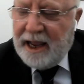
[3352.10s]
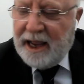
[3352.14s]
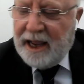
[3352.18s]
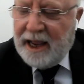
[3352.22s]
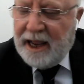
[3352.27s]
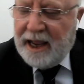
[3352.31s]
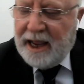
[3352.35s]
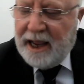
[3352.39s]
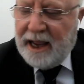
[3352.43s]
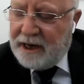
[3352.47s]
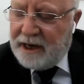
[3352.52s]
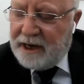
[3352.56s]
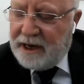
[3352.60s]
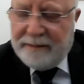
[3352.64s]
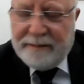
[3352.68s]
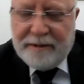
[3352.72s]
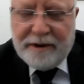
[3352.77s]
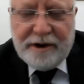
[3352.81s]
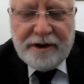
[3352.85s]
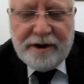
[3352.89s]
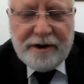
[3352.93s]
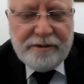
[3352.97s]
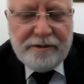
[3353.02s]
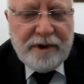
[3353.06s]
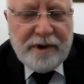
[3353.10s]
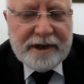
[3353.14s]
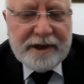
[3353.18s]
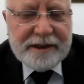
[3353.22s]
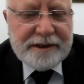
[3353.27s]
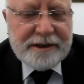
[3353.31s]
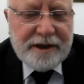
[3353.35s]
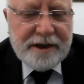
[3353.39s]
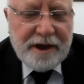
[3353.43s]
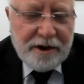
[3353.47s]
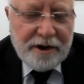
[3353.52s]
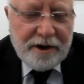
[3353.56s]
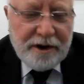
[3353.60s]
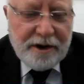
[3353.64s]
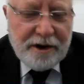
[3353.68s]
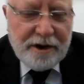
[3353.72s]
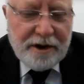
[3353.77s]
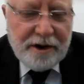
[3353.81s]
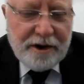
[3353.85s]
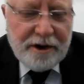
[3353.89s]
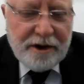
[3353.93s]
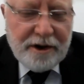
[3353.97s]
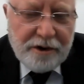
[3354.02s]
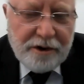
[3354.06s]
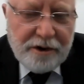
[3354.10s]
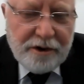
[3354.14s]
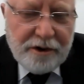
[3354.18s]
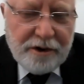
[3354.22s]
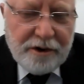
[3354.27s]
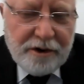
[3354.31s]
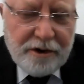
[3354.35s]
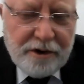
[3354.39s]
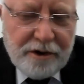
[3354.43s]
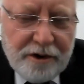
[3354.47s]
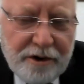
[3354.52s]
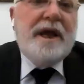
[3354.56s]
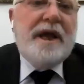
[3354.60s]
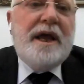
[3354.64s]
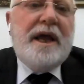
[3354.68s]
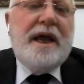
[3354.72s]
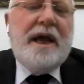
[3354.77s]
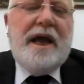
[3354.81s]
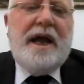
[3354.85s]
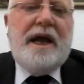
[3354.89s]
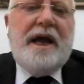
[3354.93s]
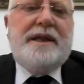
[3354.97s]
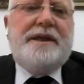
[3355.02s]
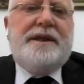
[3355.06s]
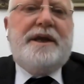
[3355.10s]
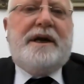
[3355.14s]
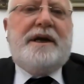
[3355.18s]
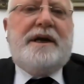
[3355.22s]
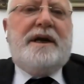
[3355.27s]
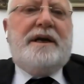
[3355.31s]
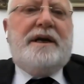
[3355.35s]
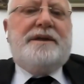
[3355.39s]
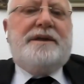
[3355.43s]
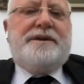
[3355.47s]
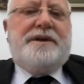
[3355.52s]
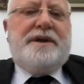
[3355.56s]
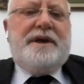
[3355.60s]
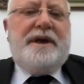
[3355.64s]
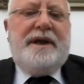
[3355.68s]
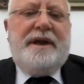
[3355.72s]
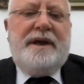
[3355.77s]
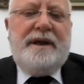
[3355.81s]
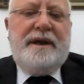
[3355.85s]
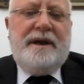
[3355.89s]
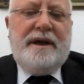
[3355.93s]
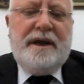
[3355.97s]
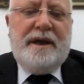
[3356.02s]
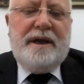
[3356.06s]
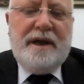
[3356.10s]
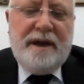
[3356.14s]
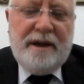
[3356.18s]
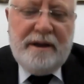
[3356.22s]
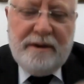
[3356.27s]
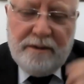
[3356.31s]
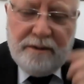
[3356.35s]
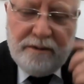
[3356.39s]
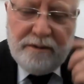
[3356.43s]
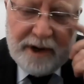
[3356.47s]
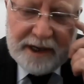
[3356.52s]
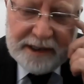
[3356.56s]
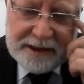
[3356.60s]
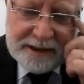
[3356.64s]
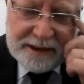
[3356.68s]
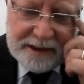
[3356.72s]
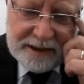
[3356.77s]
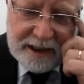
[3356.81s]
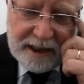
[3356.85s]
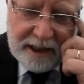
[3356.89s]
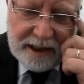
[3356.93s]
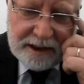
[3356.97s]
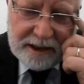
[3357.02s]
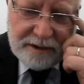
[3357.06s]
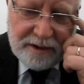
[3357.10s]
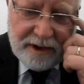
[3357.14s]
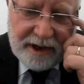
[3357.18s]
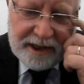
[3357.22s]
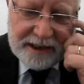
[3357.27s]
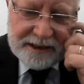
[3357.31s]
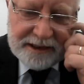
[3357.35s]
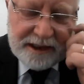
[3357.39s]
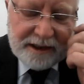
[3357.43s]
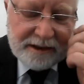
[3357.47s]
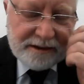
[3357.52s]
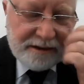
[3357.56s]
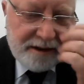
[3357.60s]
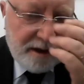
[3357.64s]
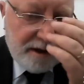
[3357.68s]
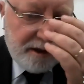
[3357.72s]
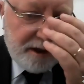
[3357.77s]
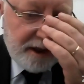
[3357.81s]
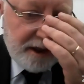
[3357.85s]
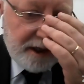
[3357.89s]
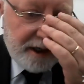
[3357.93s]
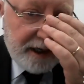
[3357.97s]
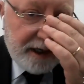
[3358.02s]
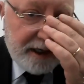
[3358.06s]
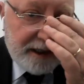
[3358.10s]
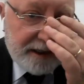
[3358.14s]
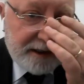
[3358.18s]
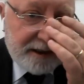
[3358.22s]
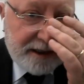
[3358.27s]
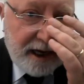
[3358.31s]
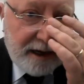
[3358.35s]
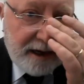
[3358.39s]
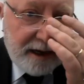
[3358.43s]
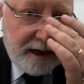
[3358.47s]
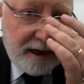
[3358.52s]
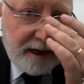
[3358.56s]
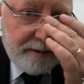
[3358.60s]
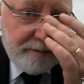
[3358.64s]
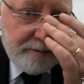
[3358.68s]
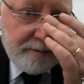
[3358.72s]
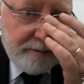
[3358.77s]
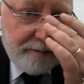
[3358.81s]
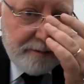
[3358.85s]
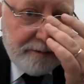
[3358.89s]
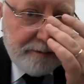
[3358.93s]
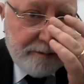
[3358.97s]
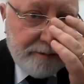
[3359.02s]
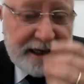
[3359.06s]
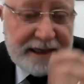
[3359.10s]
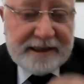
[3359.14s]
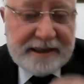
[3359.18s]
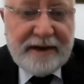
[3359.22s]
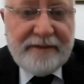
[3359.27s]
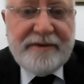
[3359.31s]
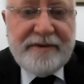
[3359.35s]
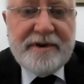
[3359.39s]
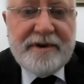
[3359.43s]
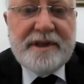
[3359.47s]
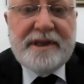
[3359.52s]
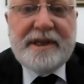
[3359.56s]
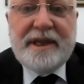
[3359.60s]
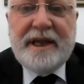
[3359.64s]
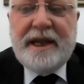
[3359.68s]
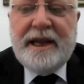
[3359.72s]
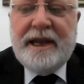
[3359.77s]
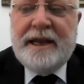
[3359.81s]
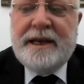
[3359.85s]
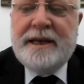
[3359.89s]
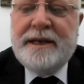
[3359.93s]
The situation in Lebanon was forward, and the country was to a certain degree stable. In 1917,